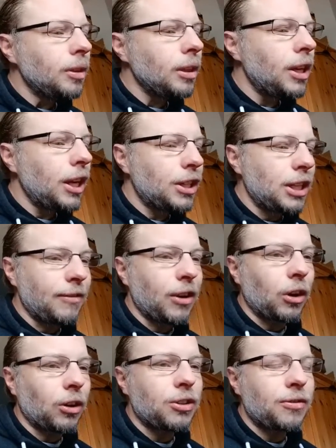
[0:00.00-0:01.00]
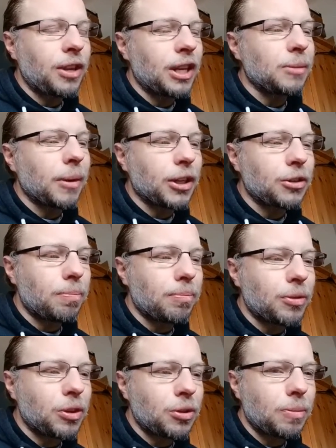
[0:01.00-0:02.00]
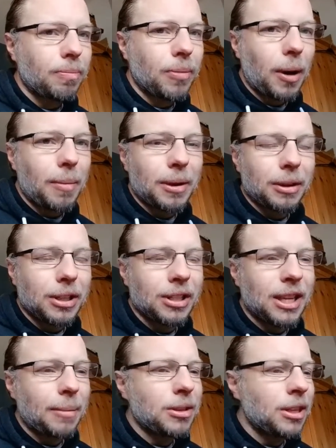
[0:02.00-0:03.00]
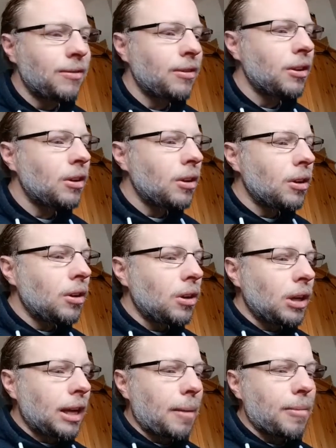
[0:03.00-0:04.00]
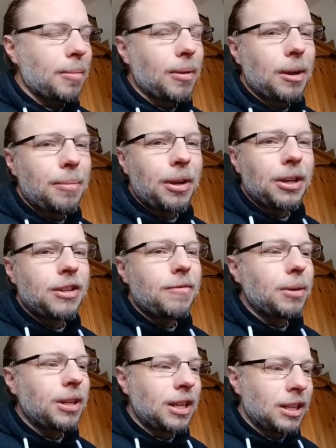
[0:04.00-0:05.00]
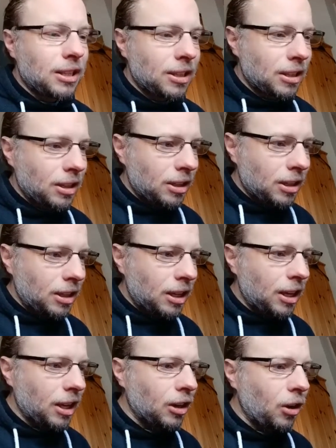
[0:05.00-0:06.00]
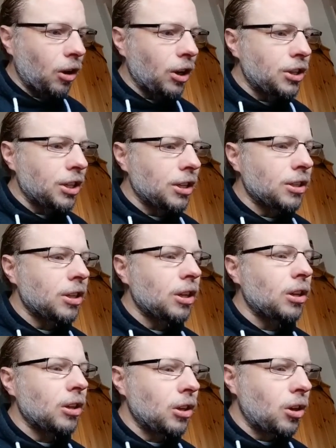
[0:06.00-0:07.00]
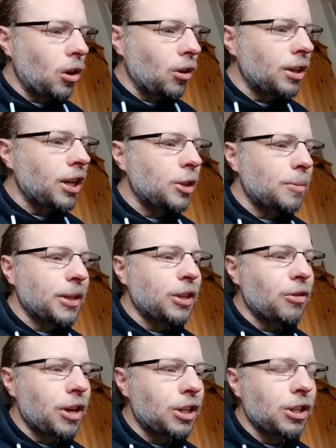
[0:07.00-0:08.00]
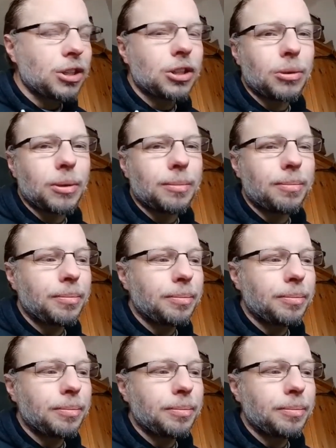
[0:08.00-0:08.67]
He achieved a lot of things by being deceptive and being manipulative, but he acknowledges God has been gracious to him.